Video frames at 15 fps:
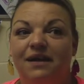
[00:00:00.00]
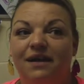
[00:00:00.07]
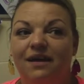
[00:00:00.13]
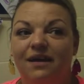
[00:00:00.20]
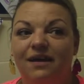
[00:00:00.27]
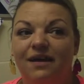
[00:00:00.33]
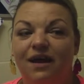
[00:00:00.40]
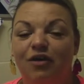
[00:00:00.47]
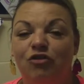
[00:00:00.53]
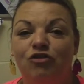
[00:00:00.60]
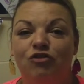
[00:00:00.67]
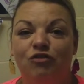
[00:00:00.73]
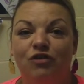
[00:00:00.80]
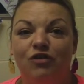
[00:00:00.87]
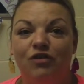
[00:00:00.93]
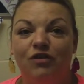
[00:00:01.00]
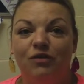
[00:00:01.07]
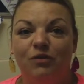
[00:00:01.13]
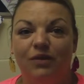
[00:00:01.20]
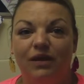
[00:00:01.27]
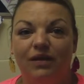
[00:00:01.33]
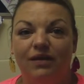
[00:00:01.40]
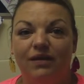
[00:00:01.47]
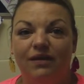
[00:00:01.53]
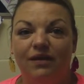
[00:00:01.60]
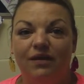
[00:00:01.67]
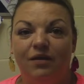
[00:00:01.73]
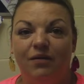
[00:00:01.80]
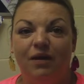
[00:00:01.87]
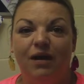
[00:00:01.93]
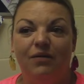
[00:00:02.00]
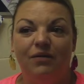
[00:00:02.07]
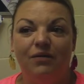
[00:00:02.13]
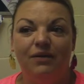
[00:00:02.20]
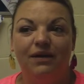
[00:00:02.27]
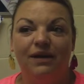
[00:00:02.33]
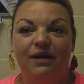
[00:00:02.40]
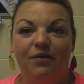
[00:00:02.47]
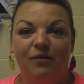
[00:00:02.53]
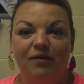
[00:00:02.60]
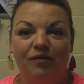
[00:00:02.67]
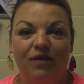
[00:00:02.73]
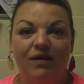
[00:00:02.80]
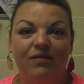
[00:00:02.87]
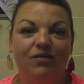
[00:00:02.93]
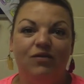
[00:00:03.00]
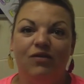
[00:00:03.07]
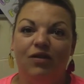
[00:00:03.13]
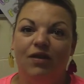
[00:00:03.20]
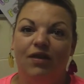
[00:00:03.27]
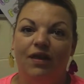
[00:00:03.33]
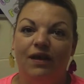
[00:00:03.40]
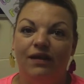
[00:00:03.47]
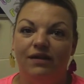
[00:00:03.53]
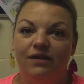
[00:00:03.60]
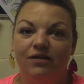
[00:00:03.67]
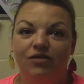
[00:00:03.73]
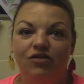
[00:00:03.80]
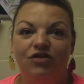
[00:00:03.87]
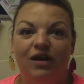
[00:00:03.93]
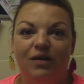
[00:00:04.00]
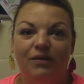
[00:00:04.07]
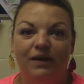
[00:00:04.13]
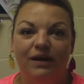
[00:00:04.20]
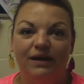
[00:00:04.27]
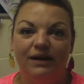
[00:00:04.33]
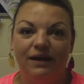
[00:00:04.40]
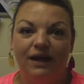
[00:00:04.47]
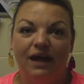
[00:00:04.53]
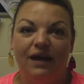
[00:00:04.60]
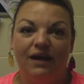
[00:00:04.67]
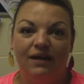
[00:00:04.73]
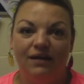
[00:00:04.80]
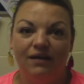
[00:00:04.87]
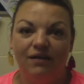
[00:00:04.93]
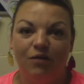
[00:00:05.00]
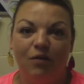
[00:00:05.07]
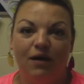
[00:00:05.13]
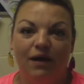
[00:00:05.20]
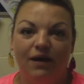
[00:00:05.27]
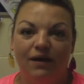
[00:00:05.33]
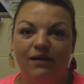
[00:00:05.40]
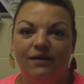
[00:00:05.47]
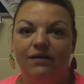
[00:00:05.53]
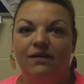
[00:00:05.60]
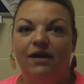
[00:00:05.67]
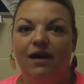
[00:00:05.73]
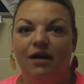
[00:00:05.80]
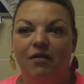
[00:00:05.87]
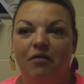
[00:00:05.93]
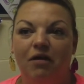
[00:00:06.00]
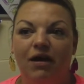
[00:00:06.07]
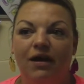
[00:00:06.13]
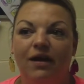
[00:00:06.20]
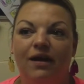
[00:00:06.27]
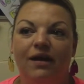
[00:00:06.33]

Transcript: I struggle with, you know, how do I deal with this other than shouting and getting quite angry.